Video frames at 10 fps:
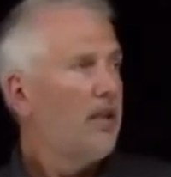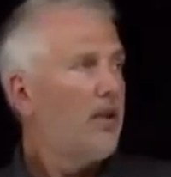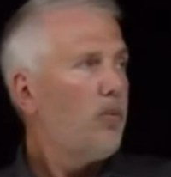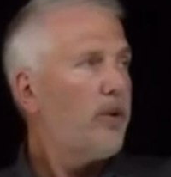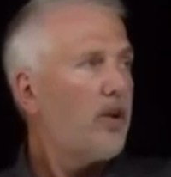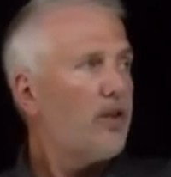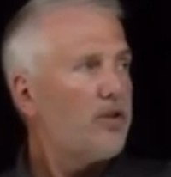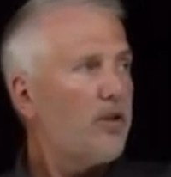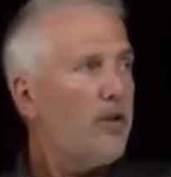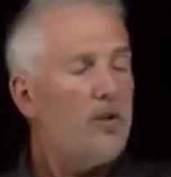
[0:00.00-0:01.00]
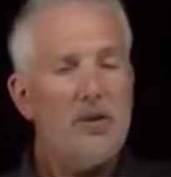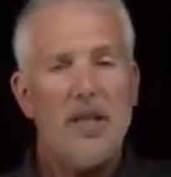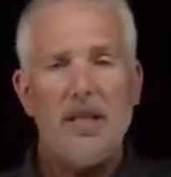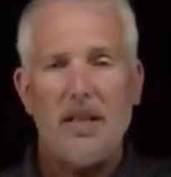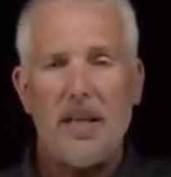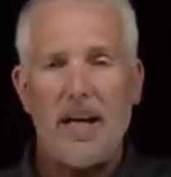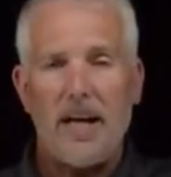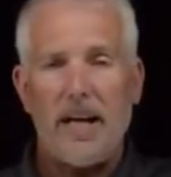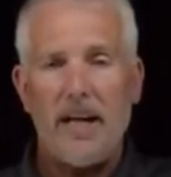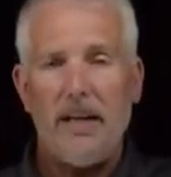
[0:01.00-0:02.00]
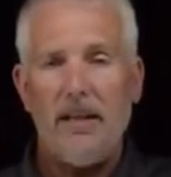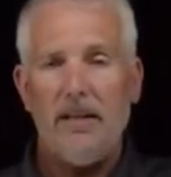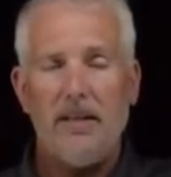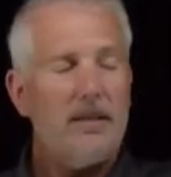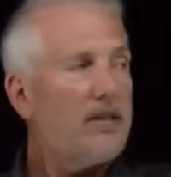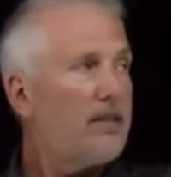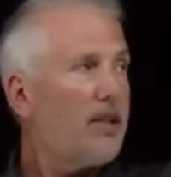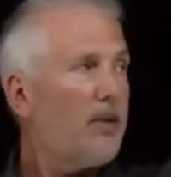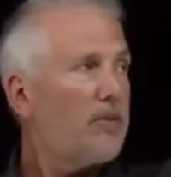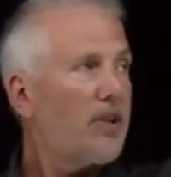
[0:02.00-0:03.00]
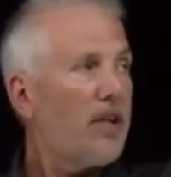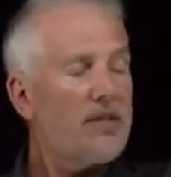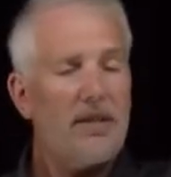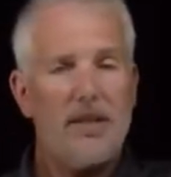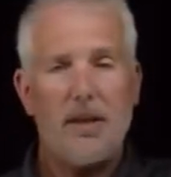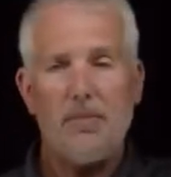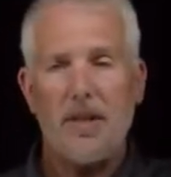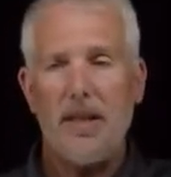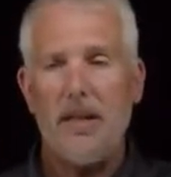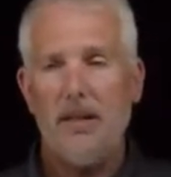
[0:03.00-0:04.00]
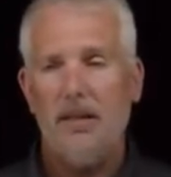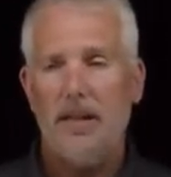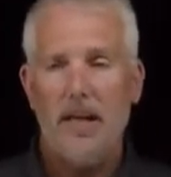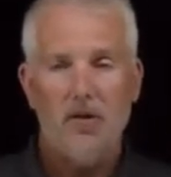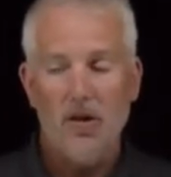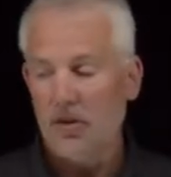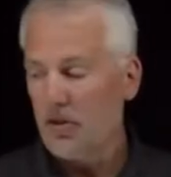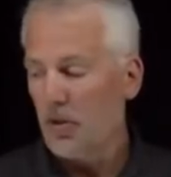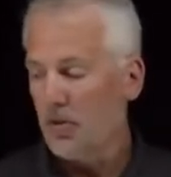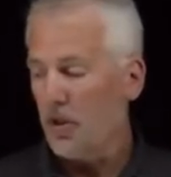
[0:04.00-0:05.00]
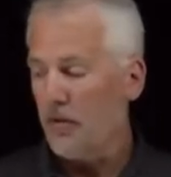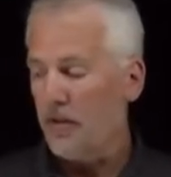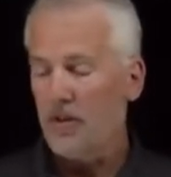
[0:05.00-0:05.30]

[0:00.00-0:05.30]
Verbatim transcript: we can also use e to the i times a constant times theta. That'll also solve this